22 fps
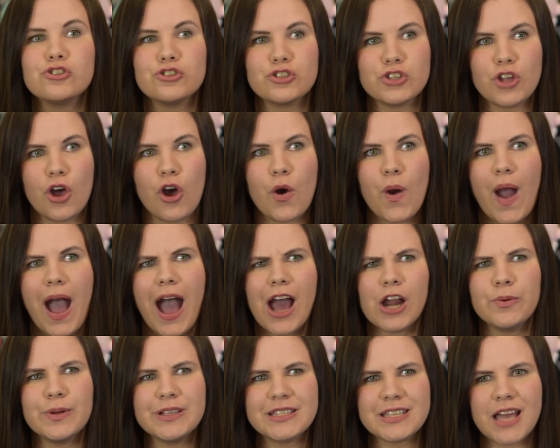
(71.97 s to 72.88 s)
So how
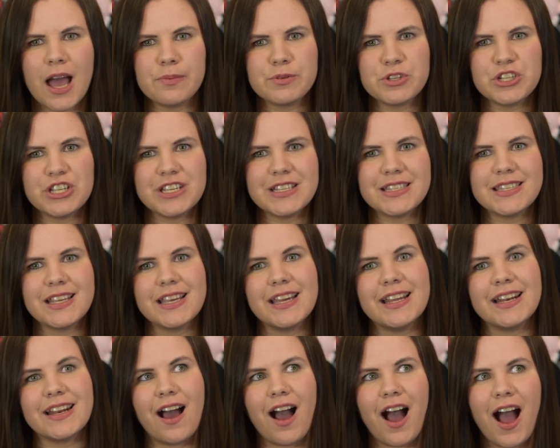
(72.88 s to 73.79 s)
do we type cheats
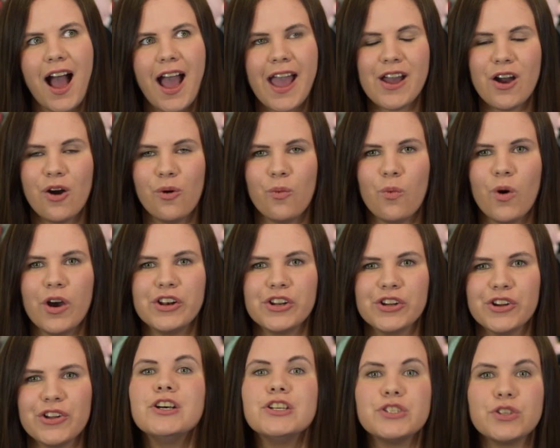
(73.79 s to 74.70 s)
in, I
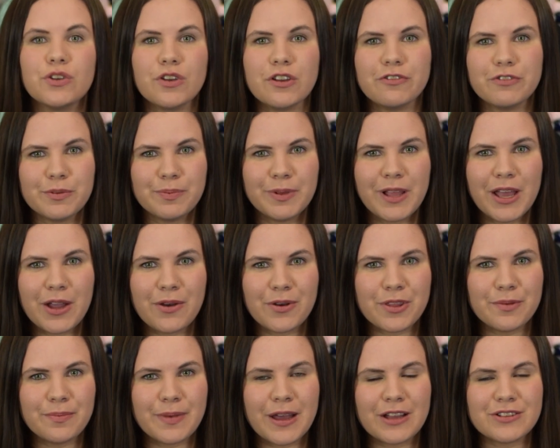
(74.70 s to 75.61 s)
wonder? So if you play
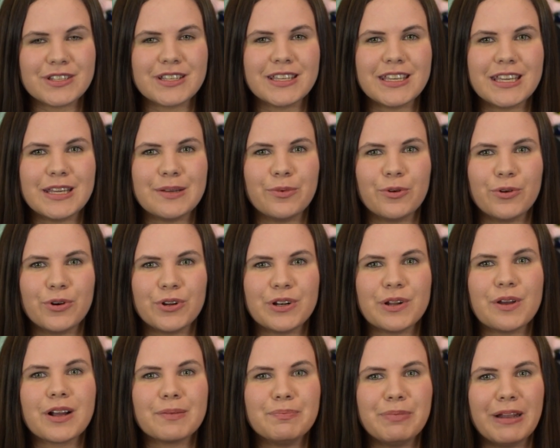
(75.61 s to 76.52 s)
with a mouse and
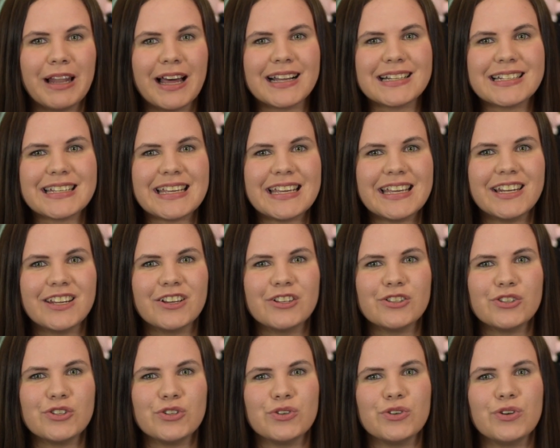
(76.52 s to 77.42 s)
keyboard plugged
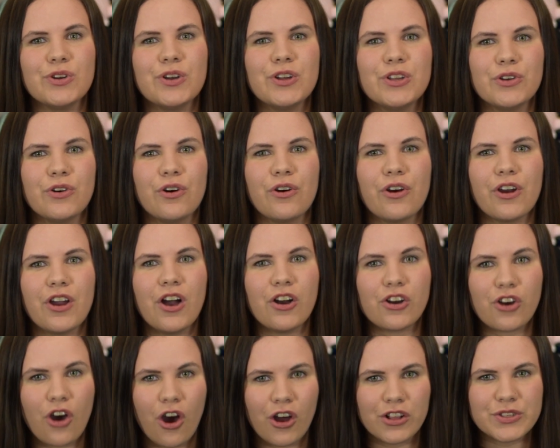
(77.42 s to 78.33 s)
into your
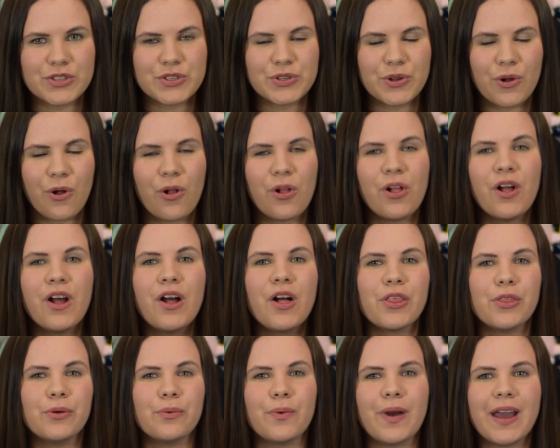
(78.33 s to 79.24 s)
console,
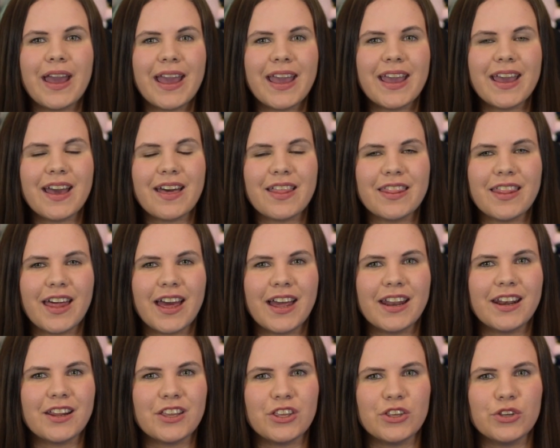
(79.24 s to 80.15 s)
the way
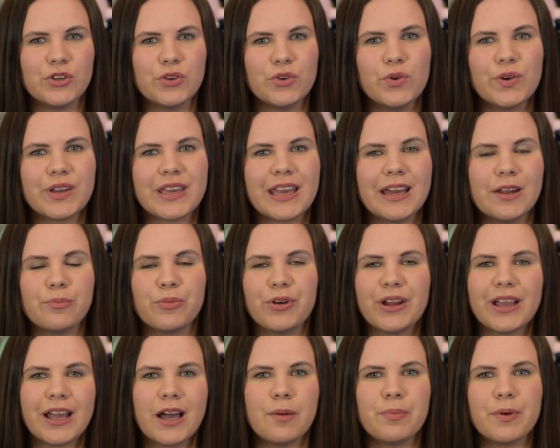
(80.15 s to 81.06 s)
that you can
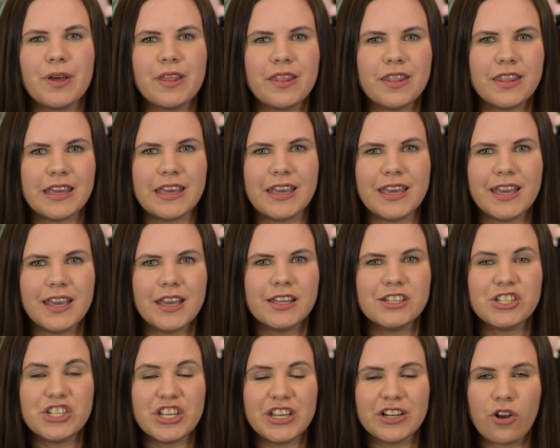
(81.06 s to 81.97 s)
bring up
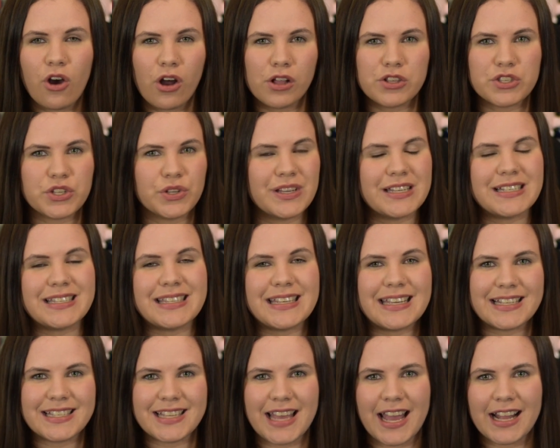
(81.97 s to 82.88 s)
the cheat console is the
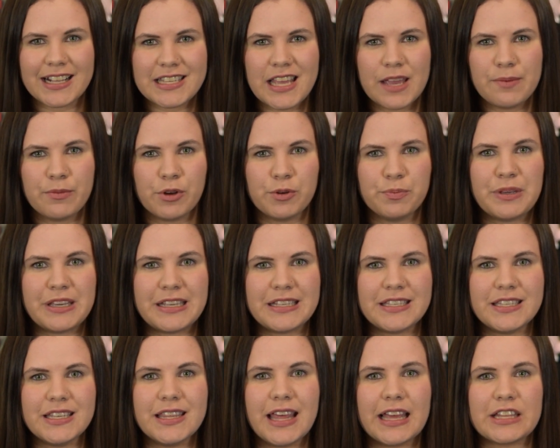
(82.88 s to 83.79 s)
exact same on
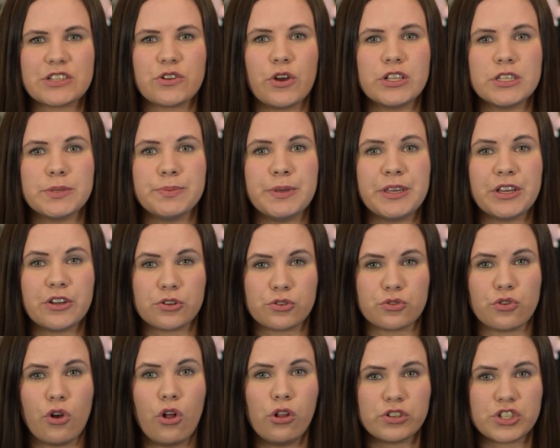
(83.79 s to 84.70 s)
PC. That's going to be
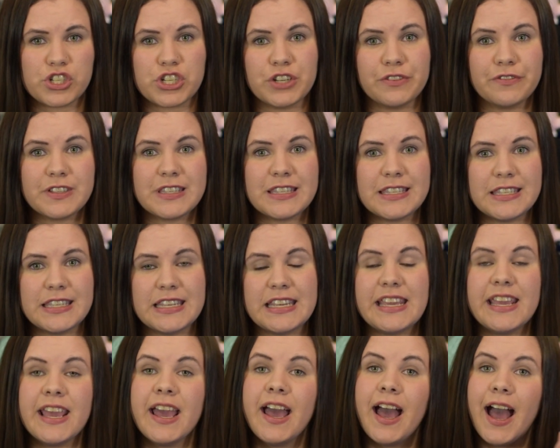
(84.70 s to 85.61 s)

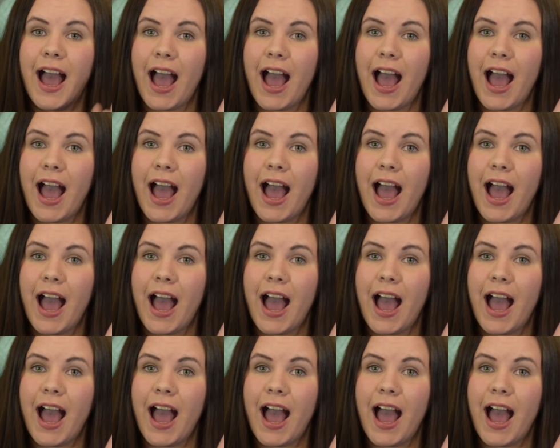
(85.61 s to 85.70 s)
Control-Shift-C.